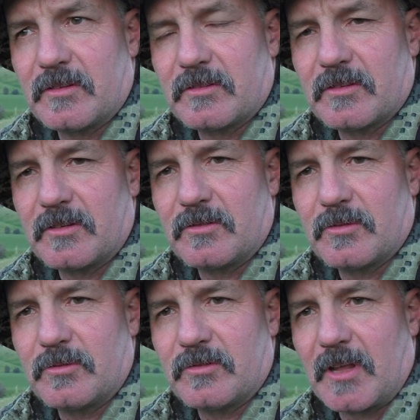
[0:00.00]
just seen
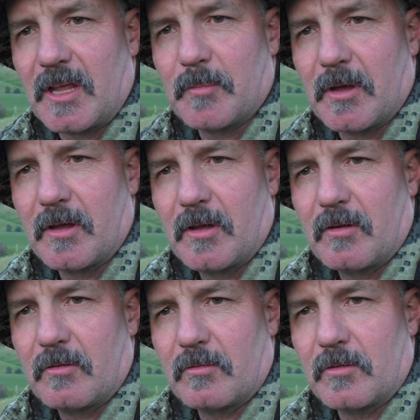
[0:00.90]
two sambar
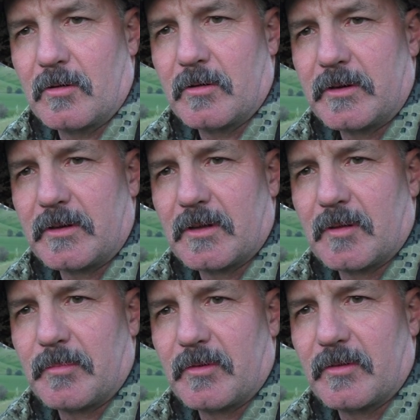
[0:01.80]
right
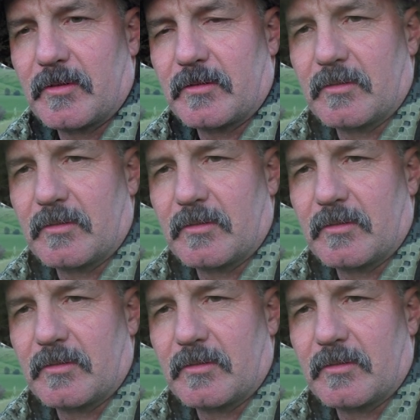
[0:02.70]
up the